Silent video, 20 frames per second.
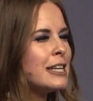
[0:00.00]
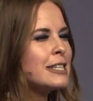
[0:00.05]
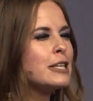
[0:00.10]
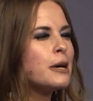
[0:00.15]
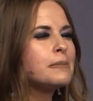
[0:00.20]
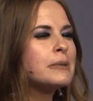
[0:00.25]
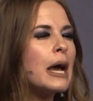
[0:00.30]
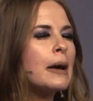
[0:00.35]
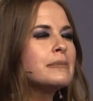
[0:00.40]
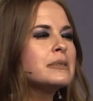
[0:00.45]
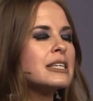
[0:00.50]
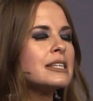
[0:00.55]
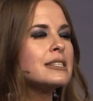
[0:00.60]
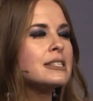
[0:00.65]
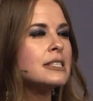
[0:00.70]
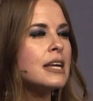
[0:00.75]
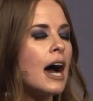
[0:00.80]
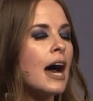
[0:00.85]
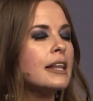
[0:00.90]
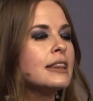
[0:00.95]
Sometimes it's
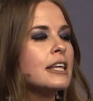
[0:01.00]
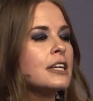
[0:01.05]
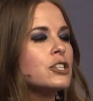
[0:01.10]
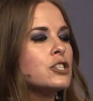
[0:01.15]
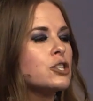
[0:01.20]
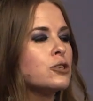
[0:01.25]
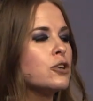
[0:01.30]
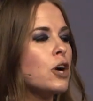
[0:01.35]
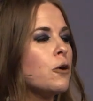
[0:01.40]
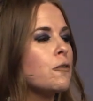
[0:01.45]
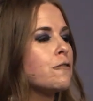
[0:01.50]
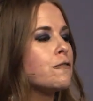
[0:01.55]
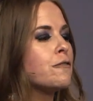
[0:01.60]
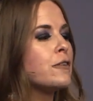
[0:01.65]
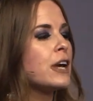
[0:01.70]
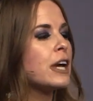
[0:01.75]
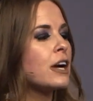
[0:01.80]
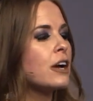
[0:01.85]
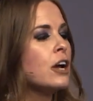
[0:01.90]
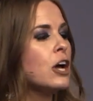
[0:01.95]
not that you don't
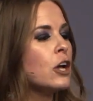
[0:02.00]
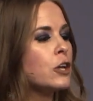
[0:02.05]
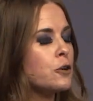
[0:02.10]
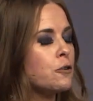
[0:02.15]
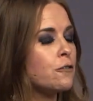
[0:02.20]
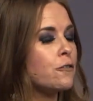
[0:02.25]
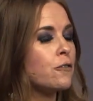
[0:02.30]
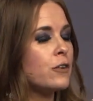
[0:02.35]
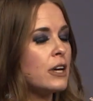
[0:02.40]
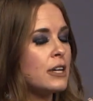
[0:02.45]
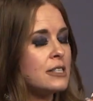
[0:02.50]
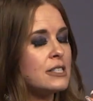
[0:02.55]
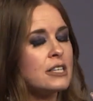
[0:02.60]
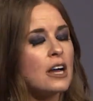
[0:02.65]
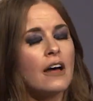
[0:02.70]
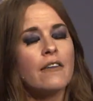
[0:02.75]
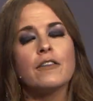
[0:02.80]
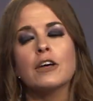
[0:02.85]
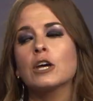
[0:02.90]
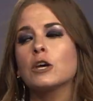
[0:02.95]
fear, it's
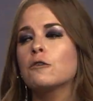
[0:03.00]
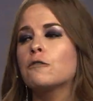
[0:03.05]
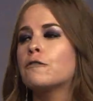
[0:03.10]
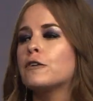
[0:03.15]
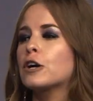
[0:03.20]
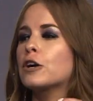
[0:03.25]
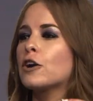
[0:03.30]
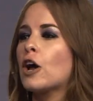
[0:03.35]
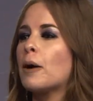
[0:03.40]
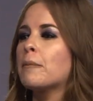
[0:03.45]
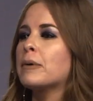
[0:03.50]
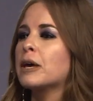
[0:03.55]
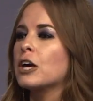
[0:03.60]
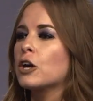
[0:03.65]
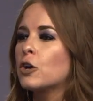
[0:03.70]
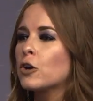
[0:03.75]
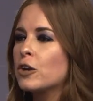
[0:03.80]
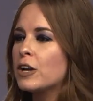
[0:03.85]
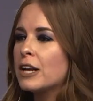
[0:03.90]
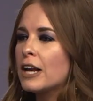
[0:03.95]
not that you fear not being
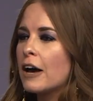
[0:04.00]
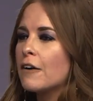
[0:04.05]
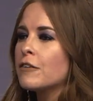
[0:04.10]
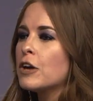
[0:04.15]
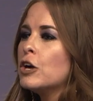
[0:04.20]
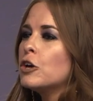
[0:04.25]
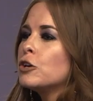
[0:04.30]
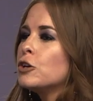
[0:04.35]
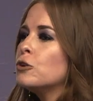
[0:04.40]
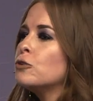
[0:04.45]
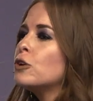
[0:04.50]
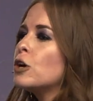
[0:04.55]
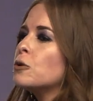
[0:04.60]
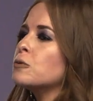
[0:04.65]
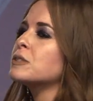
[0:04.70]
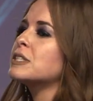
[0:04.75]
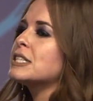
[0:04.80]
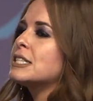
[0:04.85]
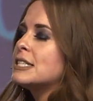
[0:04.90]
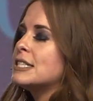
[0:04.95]
good enough. You
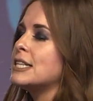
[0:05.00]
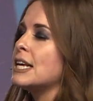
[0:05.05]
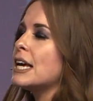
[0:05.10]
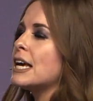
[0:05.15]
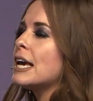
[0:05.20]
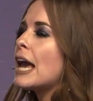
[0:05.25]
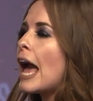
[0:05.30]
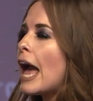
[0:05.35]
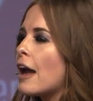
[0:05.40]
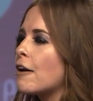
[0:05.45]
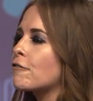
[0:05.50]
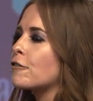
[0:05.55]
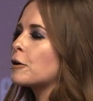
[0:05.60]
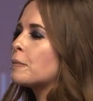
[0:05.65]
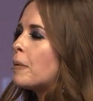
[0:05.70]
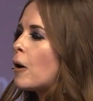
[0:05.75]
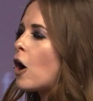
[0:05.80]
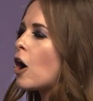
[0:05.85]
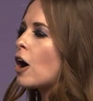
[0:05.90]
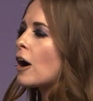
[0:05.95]
don't see every
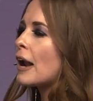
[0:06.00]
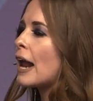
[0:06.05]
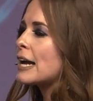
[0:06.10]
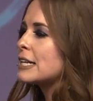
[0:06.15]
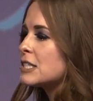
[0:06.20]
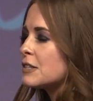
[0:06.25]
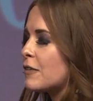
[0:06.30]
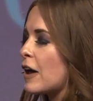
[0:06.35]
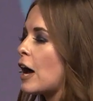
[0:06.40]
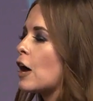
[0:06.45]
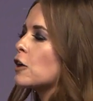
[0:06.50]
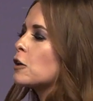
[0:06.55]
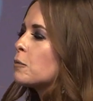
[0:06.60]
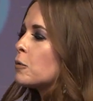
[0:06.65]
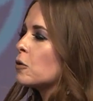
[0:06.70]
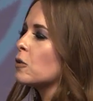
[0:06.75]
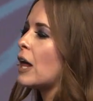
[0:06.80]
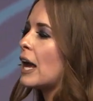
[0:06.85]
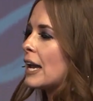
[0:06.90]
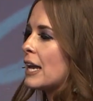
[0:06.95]
part as
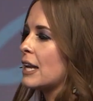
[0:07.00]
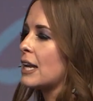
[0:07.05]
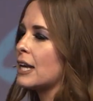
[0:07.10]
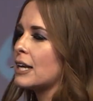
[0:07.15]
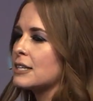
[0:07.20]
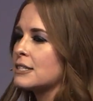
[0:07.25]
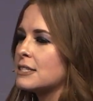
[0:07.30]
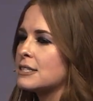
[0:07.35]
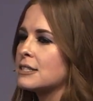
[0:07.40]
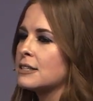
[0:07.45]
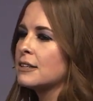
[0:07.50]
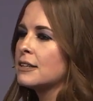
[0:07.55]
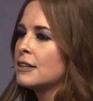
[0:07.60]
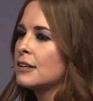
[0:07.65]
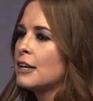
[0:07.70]
valuable like it is.